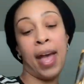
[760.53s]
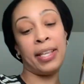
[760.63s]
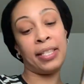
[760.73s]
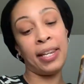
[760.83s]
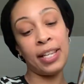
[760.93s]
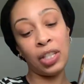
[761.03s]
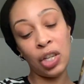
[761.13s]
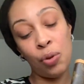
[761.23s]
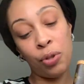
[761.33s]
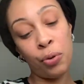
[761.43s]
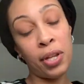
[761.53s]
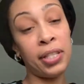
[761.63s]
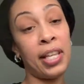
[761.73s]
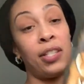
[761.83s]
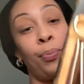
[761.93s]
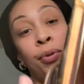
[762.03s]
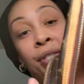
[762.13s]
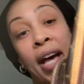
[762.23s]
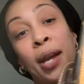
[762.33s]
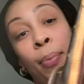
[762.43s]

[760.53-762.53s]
has a nice cute little accessible side